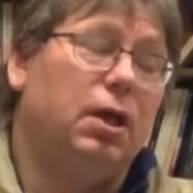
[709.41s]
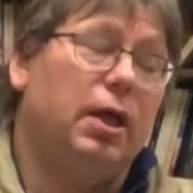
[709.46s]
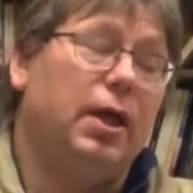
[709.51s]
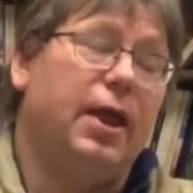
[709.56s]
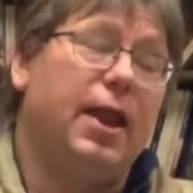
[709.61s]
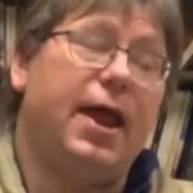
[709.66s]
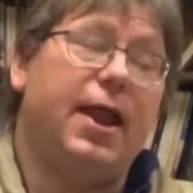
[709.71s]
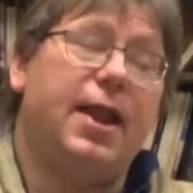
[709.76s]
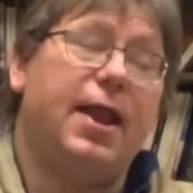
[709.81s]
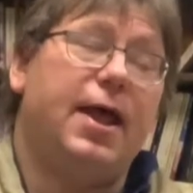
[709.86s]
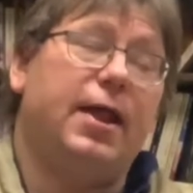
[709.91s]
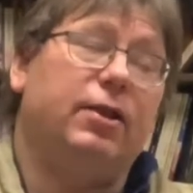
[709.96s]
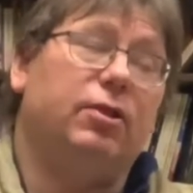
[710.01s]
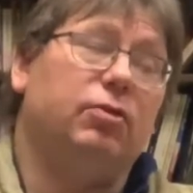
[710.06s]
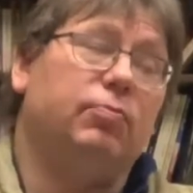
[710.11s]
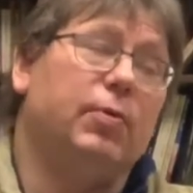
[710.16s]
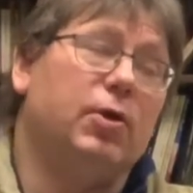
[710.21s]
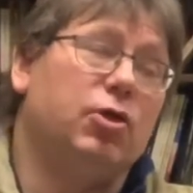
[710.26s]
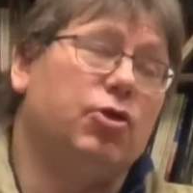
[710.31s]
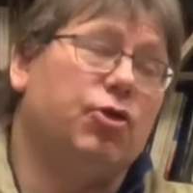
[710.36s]
It hadn't had as
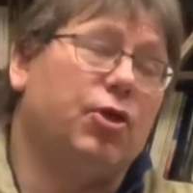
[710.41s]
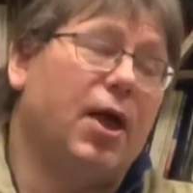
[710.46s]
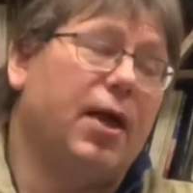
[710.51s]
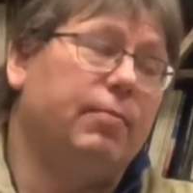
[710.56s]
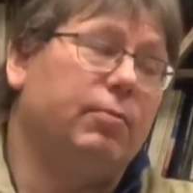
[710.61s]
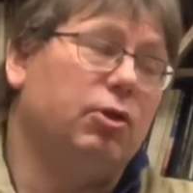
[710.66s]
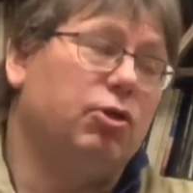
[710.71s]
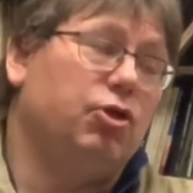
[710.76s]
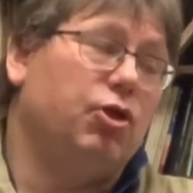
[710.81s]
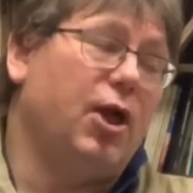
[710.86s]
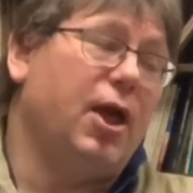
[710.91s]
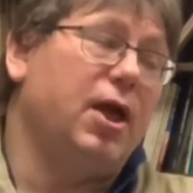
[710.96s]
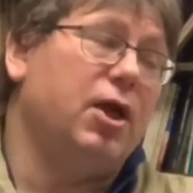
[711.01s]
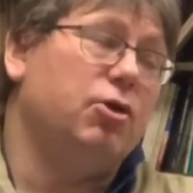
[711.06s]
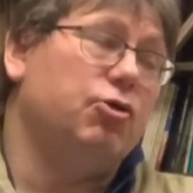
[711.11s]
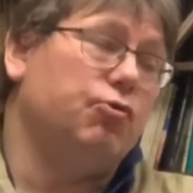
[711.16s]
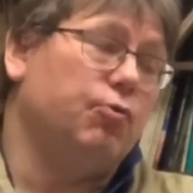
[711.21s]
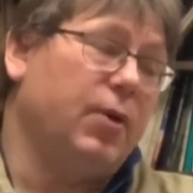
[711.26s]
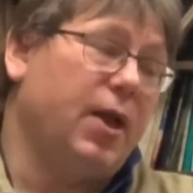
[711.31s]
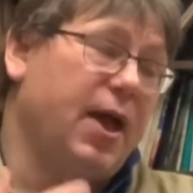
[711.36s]
much time to
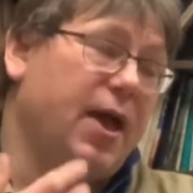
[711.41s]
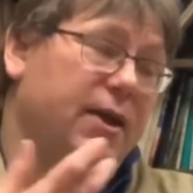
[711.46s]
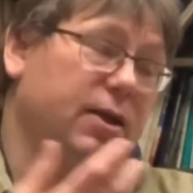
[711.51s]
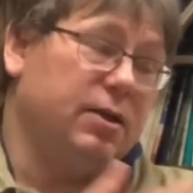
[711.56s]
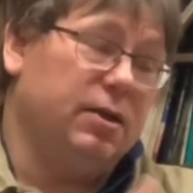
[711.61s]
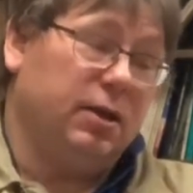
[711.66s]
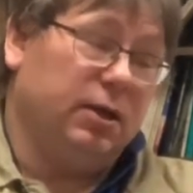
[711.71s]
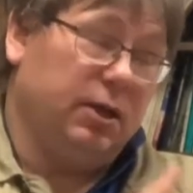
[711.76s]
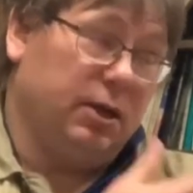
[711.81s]
change. We hadn't,